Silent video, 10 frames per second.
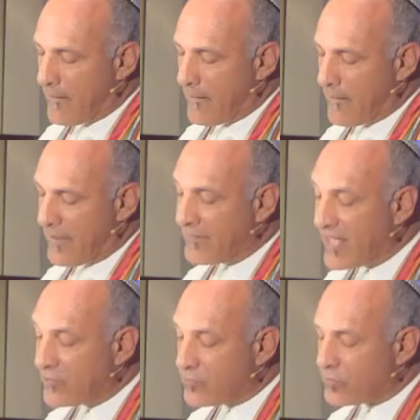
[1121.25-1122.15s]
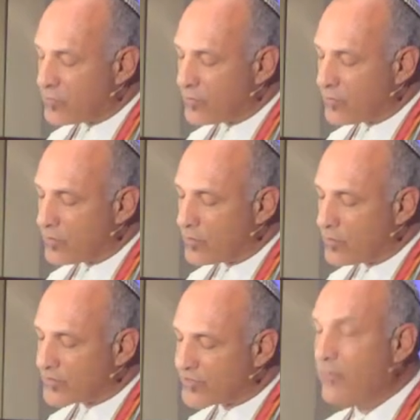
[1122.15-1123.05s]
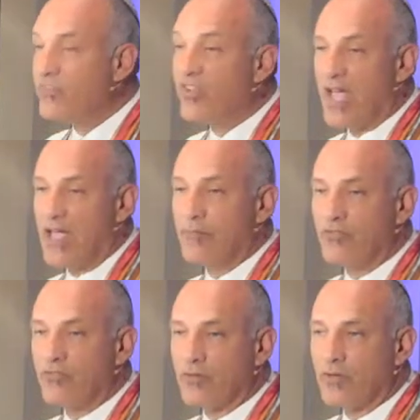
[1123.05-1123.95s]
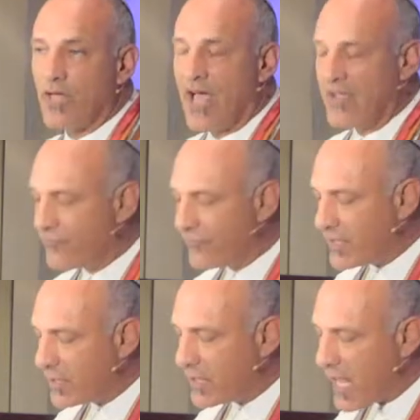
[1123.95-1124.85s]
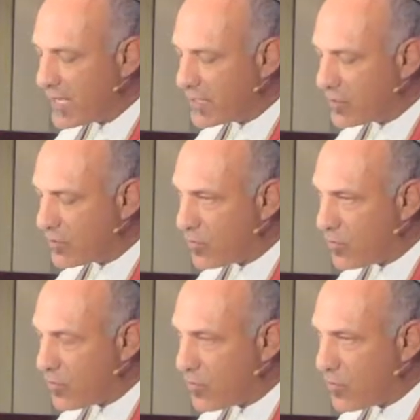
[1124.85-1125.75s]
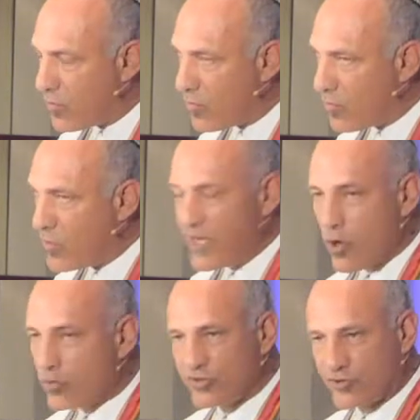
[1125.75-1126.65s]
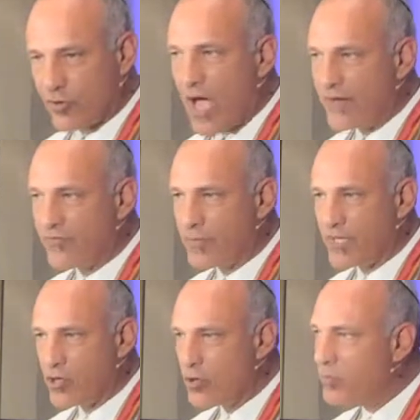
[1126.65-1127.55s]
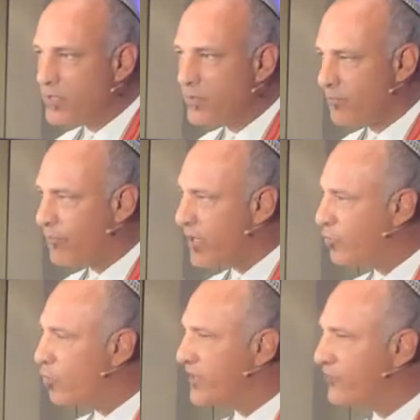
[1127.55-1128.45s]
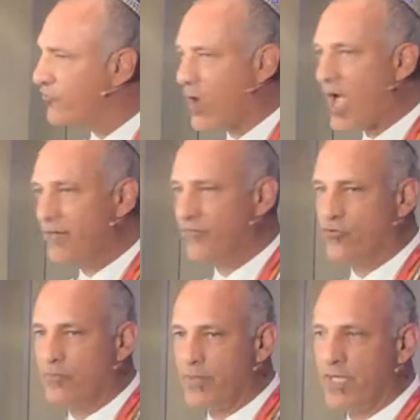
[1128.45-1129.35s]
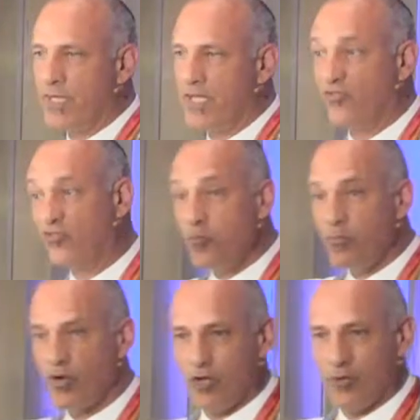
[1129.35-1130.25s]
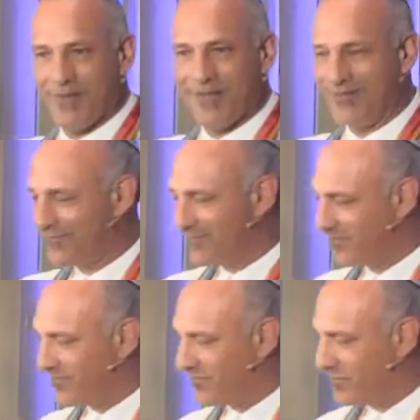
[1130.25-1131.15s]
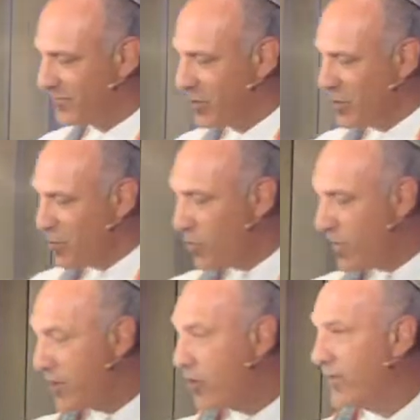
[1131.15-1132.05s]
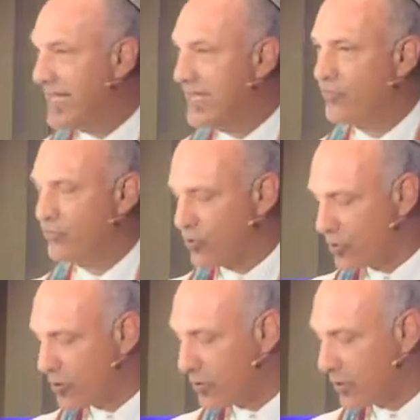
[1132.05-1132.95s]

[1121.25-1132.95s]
And then sometimes I feel like we don't strive to be human, but we strive to be superhuman. We are either,